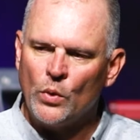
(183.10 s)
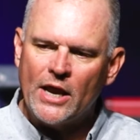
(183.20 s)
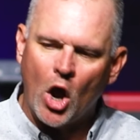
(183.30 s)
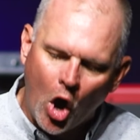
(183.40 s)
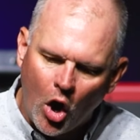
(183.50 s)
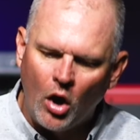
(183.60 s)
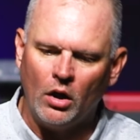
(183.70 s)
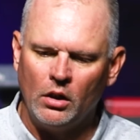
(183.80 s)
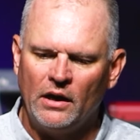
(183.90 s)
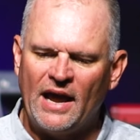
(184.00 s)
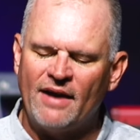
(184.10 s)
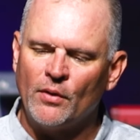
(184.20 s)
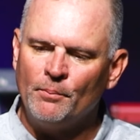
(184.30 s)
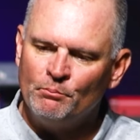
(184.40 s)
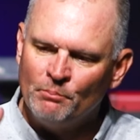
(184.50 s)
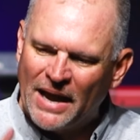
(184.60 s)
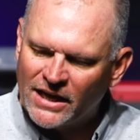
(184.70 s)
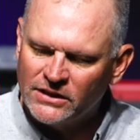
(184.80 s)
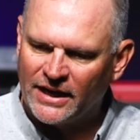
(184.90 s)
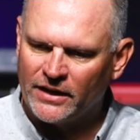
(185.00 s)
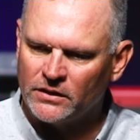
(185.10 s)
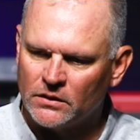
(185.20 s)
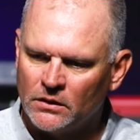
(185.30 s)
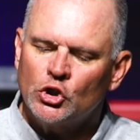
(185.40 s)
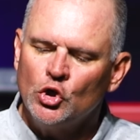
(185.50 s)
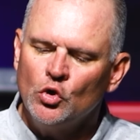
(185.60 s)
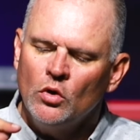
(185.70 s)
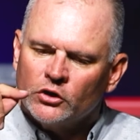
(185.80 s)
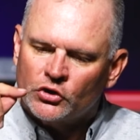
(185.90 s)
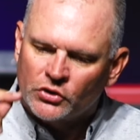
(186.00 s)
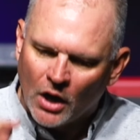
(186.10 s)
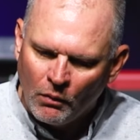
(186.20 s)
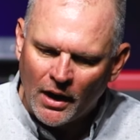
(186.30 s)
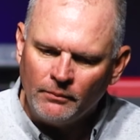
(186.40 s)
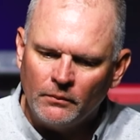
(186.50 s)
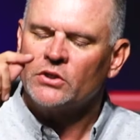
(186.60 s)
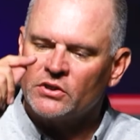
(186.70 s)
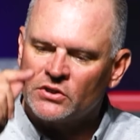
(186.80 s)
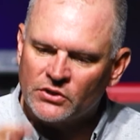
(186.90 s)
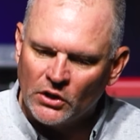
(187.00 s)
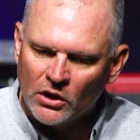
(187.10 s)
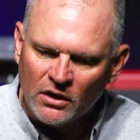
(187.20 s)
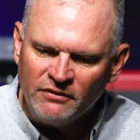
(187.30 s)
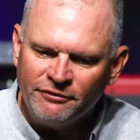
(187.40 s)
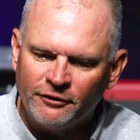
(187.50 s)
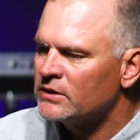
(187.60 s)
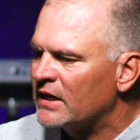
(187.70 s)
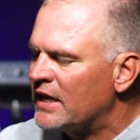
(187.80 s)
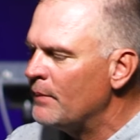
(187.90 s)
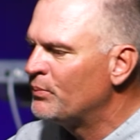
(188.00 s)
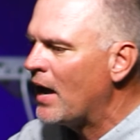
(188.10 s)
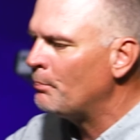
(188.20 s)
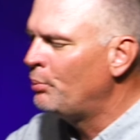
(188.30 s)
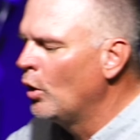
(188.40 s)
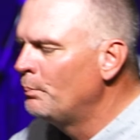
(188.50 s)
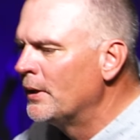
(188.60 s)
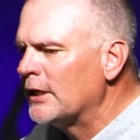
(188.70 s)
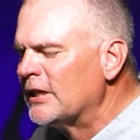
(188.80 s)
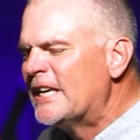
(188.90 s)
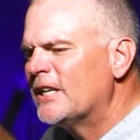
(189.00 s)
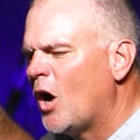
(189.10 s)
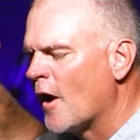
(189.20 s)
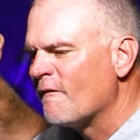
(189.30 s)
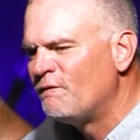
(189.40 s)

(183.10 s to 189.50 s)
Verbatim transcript: We all have a mandate to show up, to serve, to keep that pulpit lit on